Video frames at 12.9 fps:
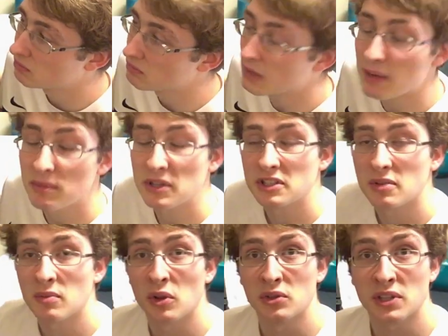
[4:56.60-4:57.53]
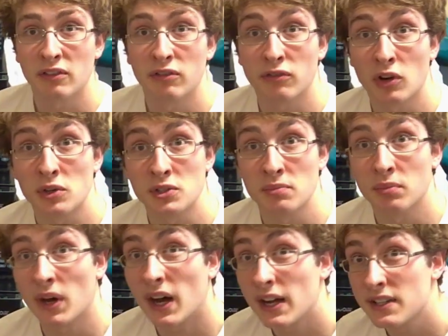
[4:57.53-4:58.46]
maybe some of those like frozen
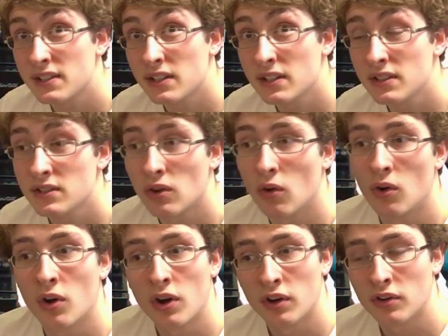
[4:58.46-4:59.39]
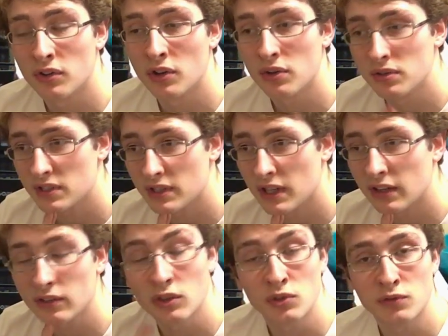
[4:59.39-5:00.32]
pastas or
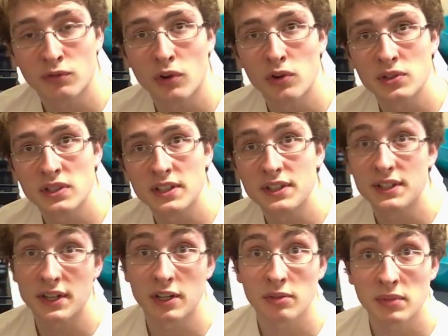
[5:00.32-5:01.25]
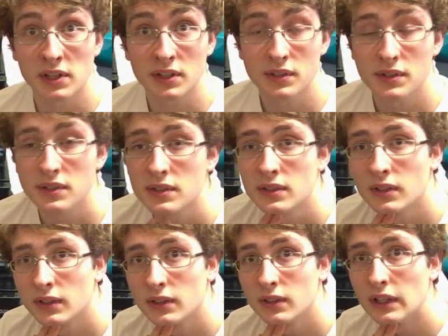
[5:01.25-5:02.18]
those frozen dinner meals.
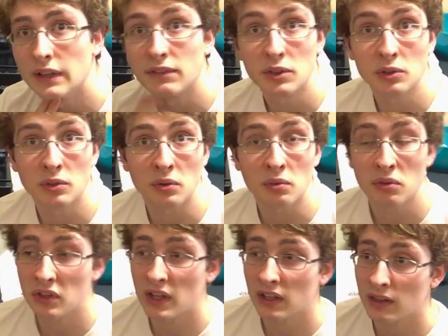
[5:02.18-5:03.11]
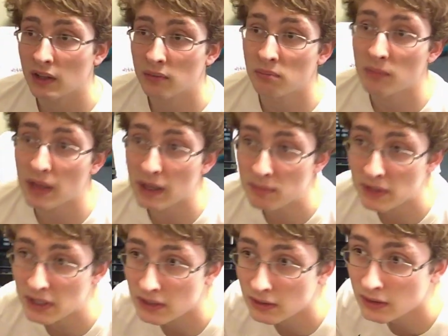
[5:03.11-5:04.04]
If you think that
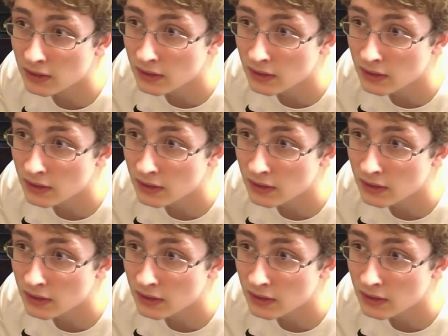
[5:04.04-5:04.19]
maybe